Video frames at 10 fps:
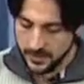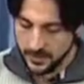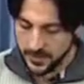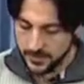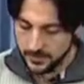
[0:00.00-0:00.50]

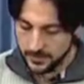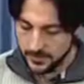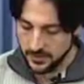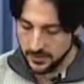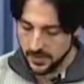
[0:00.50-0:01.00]
the aims
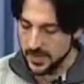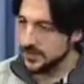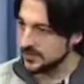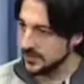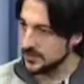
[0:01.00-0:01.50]
that they had
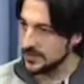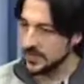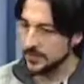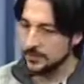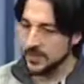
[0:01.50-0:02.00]
at that
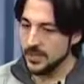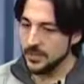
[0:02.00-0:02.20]
time